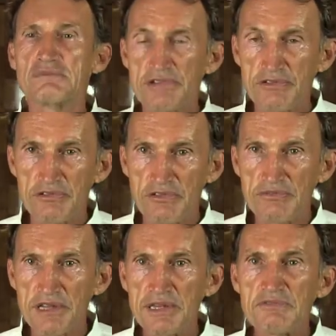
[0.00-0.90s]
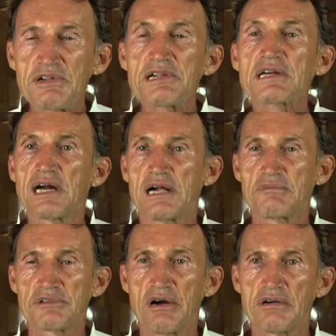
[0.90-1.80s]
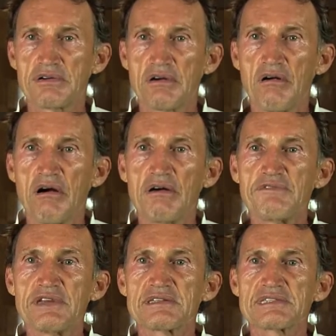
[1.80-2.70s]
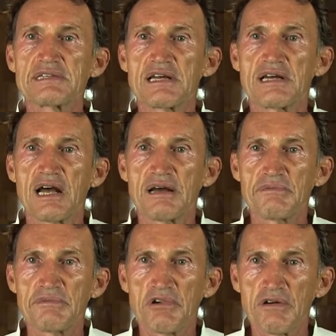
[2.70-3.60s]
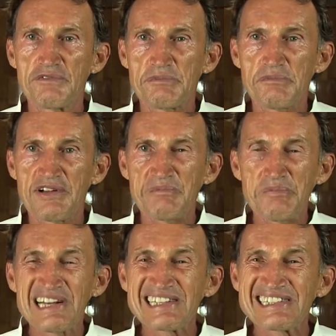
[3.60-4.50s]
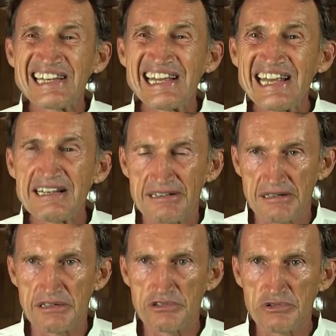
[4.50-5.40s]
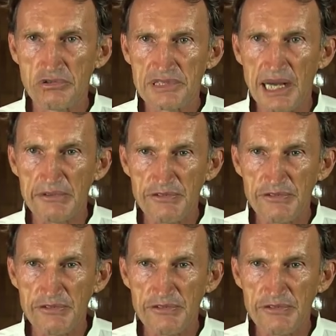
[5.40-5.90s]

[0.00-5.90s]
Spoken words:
we will calm down. Or we breathe in two times